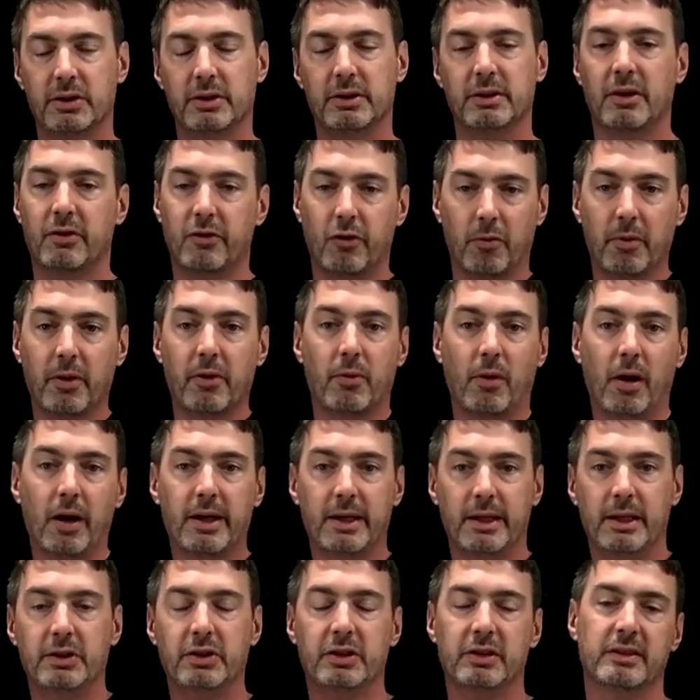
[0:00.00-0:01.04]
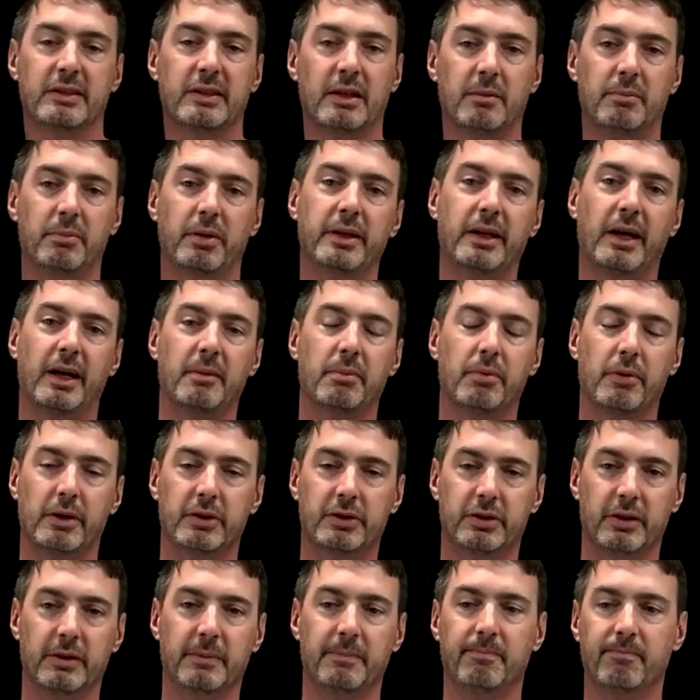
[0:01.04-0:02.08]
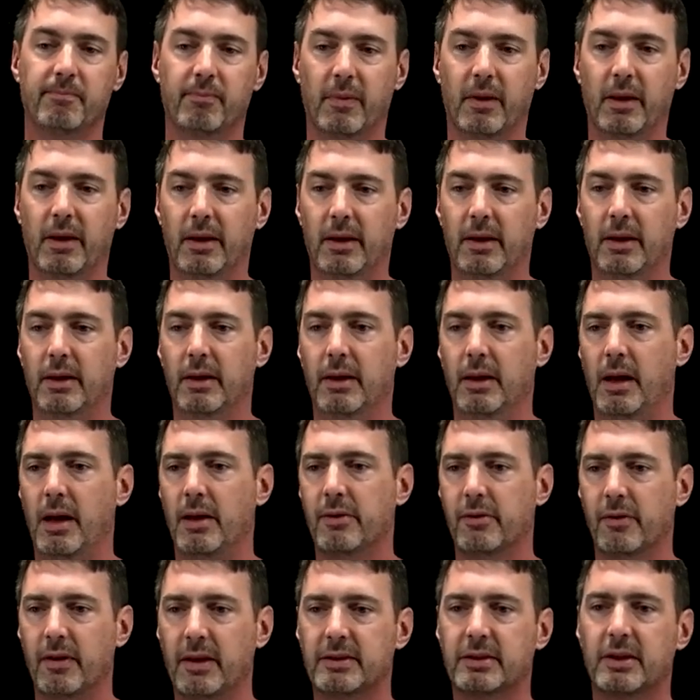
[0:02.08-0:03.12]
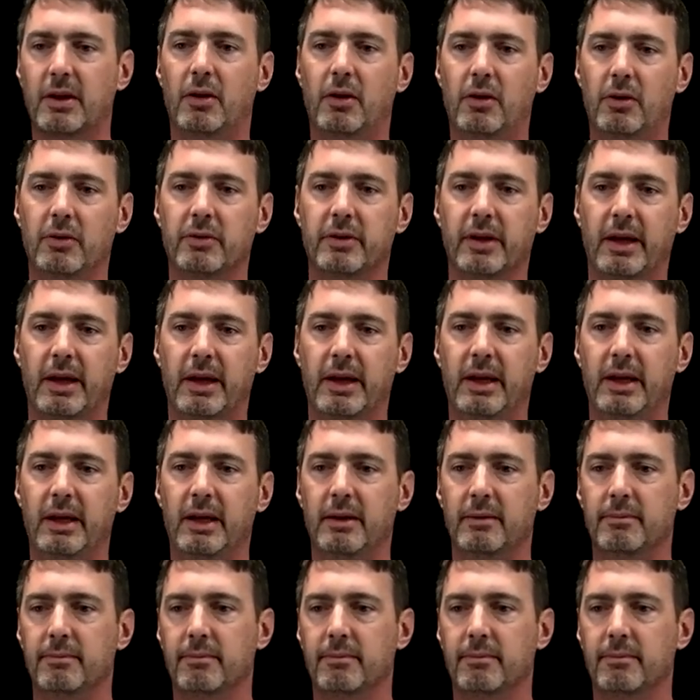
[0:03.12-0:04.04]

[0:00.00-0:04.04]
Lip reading: Because normally the rocket engines are at pretty high pressure. And so that's called a